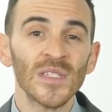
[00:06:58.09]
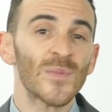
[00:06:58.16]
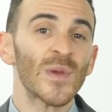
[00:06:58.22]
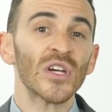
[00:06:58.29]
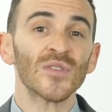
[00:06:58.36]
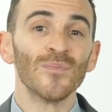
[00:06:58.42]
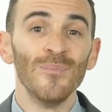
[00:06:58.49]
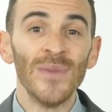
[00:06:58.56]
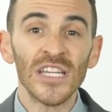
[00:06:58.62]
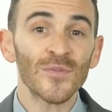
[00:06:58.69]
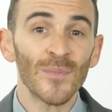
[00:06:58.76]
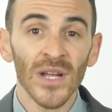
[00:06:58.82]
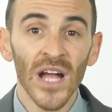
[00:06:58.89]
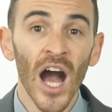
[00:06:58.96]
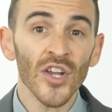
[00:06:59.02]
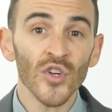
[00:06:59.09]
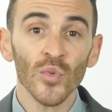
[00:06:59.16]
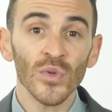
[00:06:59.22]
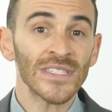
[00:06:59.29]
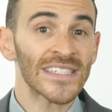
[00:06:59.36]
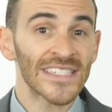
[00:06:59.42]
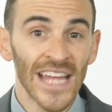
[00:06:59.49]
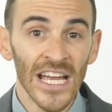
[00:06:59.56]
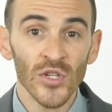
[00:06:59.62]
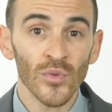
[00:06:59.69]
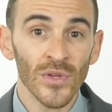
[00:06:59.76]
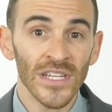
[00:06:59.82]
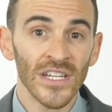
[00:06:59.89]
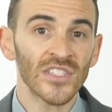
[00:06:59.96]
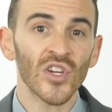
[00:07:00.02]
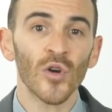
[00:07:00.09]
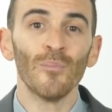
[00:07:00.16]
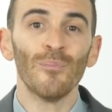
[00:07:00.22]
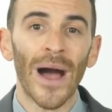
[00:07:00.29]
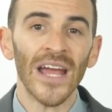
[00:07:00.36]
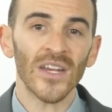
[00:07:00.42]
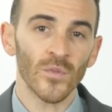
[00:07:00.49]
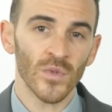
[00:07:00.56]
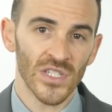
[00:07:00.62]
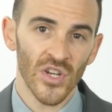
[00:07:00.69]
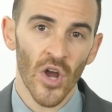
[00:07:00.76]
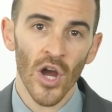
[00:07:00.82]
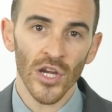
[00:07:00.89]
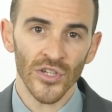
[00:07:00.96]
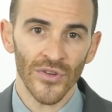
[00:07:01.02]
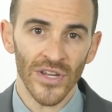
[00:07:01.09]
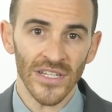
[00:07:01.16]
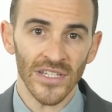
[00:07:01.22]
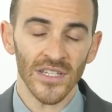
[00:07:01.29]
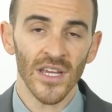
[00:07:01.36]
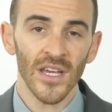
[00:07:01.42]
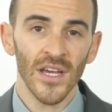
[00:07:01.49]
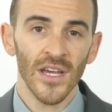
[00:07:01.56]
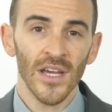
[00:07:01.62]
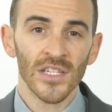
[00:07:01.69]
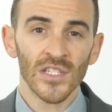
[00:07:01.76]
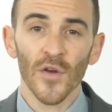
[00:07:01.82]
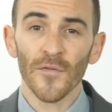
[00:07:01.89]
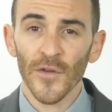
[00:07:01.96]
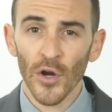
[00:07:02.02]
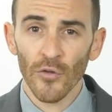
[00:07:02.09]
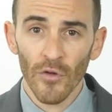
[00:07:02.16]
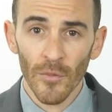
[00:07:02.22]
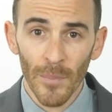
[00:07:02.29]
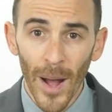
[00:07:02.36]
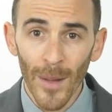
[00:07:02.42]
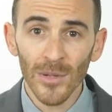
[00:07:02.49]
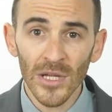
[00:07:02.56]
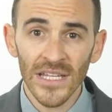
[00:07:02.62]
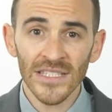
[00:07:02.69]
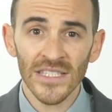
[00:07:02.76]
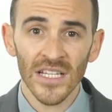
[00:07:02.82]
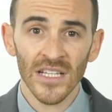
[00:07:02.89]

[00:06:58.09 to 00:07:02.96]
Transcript: is because Mitch McConnell wouldn't schedule it until Biden was inaugurated. So for a Republican